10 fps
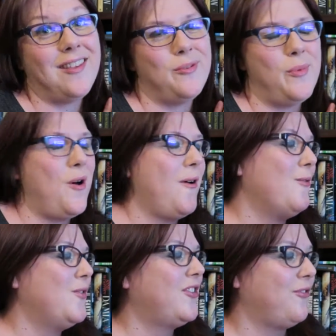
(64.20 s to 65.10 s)

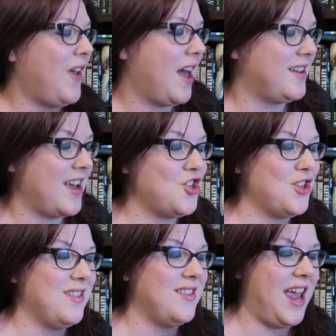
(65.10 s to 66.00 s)
Asimov's
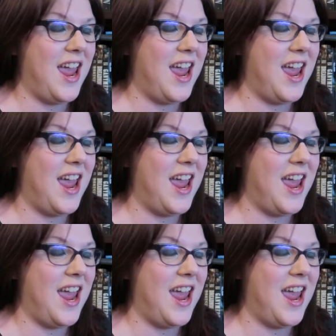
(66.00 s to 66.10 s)
Foundation's